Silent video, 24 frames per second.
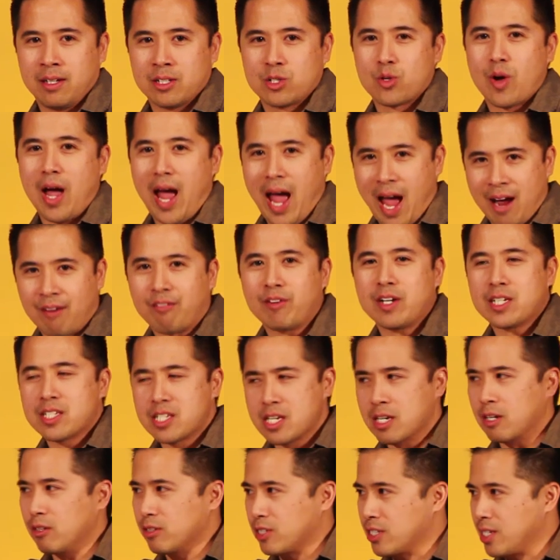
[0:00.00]
So every
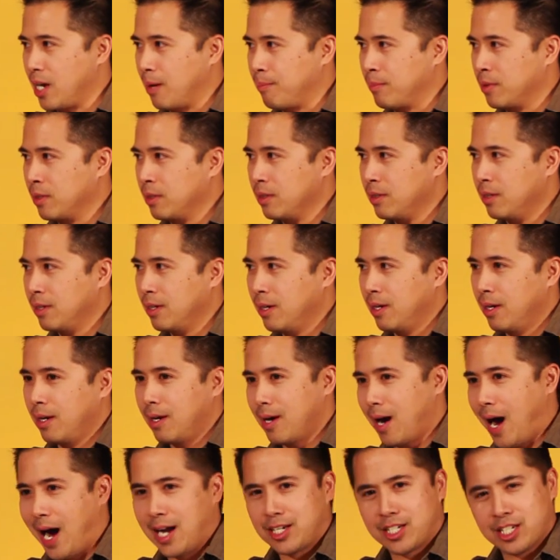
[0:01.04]
single summer,
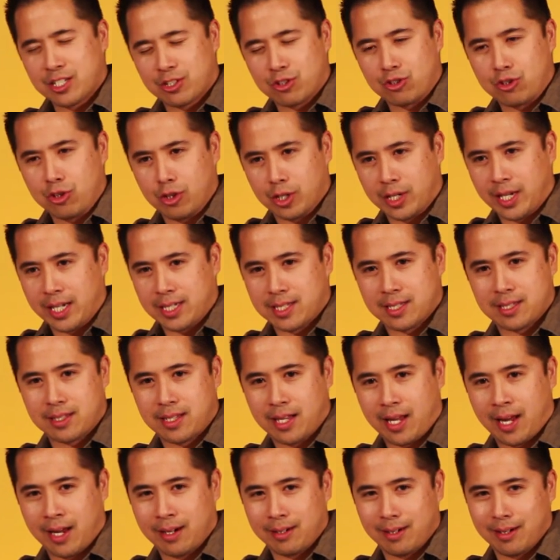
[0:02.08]
I just took a
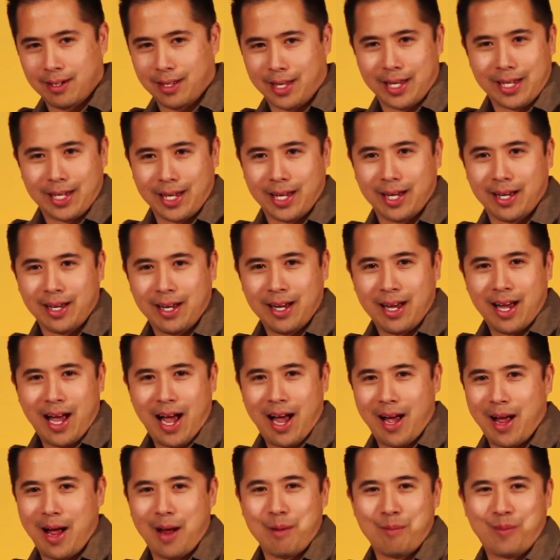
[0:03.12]
stand, like
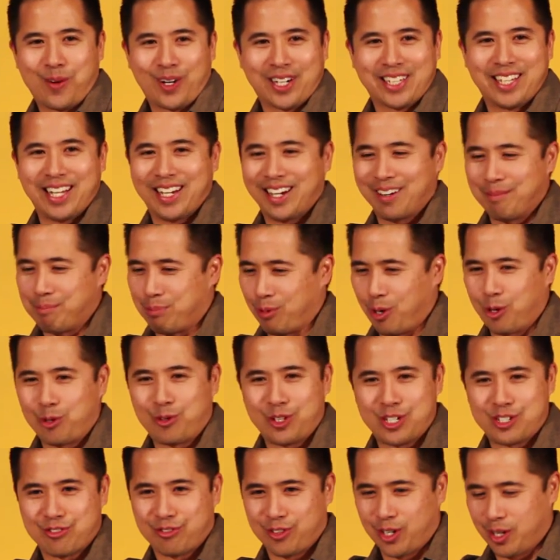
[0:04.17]
a, I worked at a
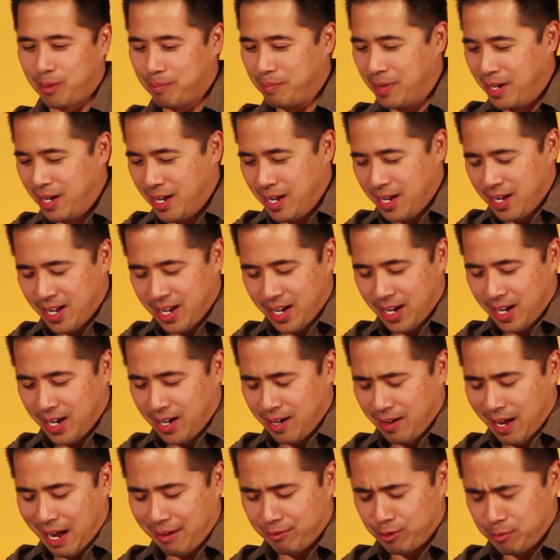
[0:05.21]
brokerage firm
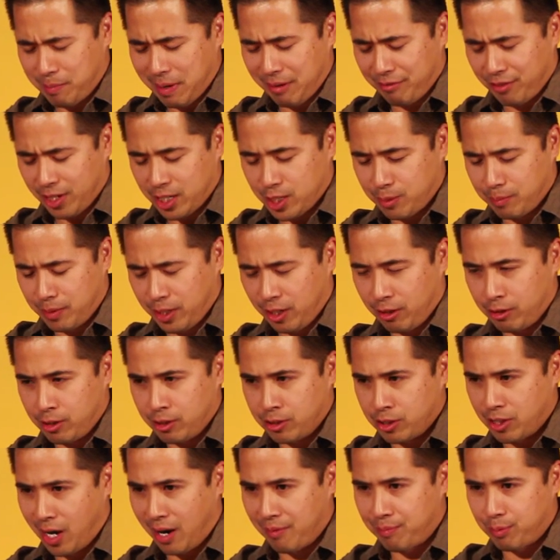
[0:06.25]
uh, after my freshman year.
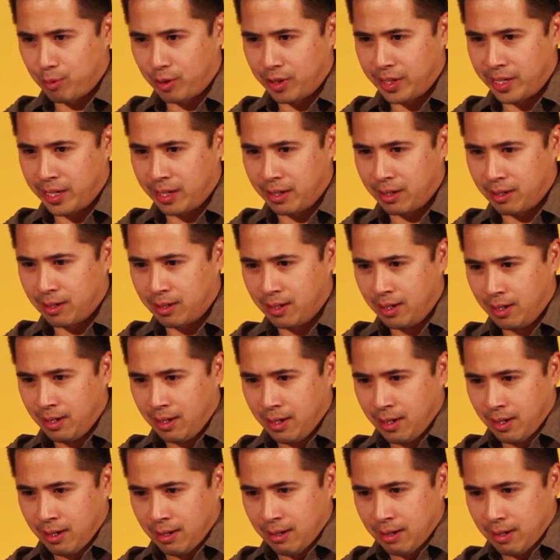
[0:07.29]
Sophomore year,
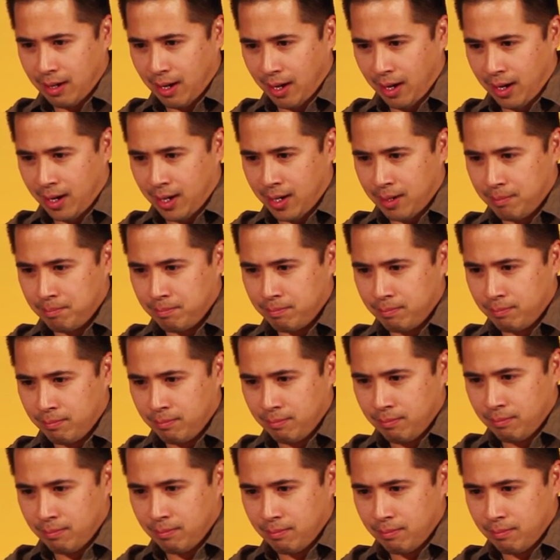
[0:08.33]
um,